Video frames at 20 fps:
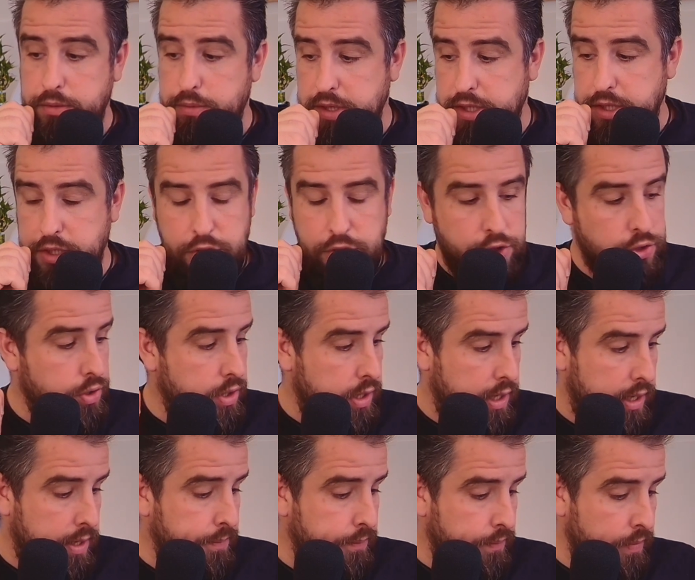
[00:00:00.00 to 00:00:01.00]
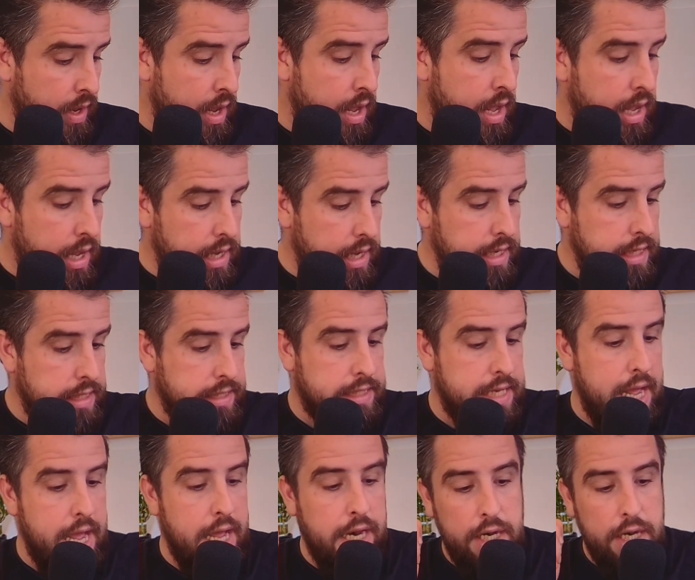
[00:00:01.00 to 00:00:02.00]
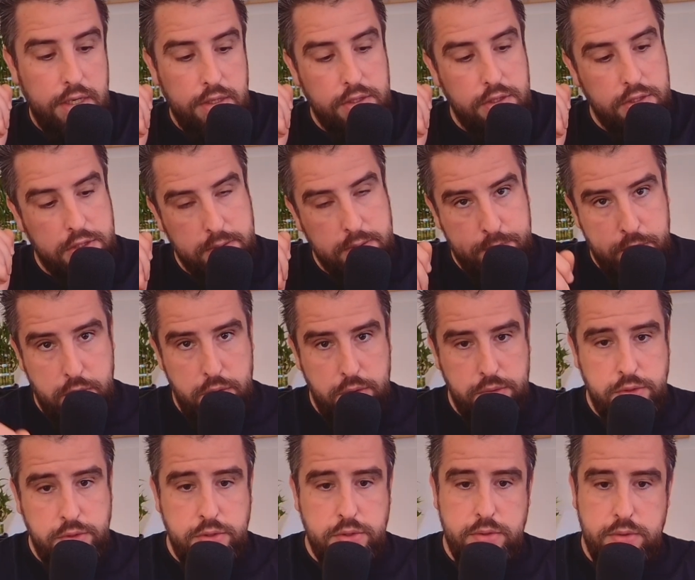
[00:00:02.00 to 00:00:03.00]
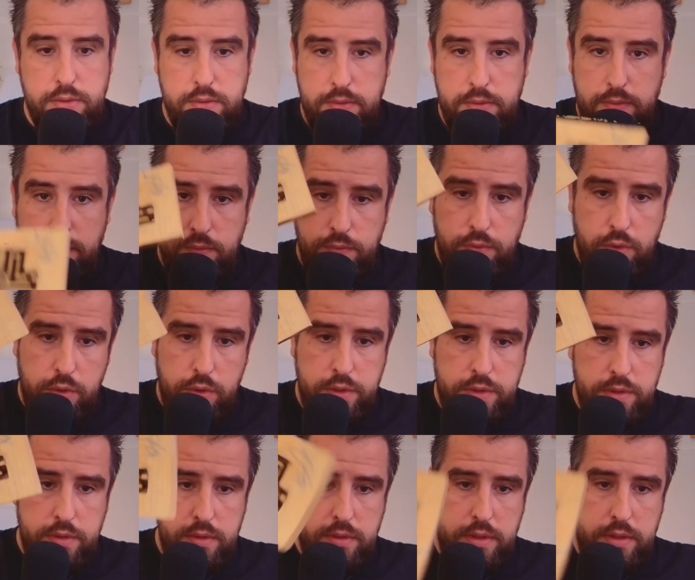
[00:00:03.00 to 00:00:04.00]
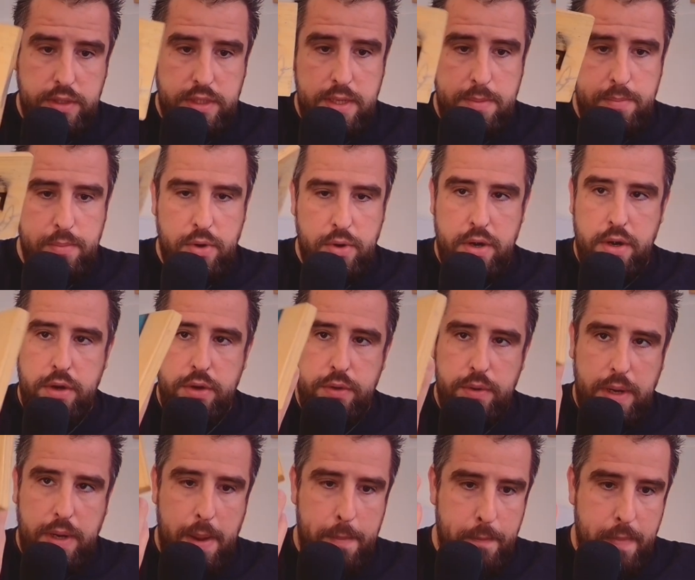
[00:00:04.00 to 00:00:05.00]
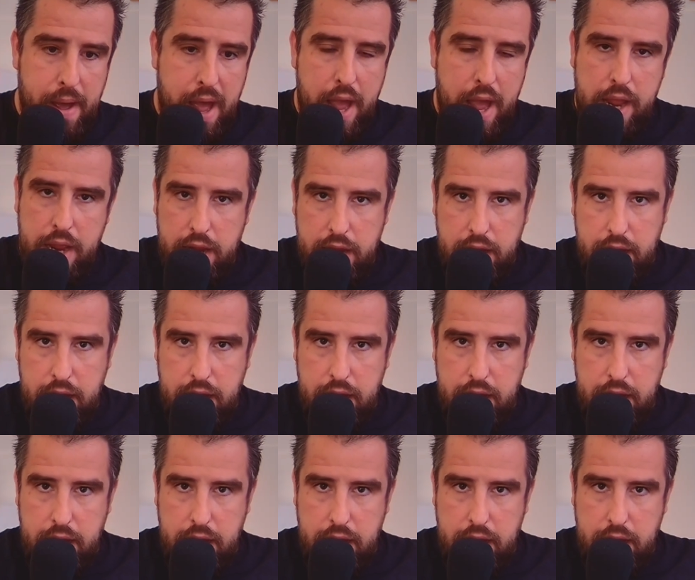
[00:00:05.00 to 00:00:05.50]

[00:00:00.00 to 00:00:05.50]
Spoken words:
resin journey is that the spruce wood, the timber you can buy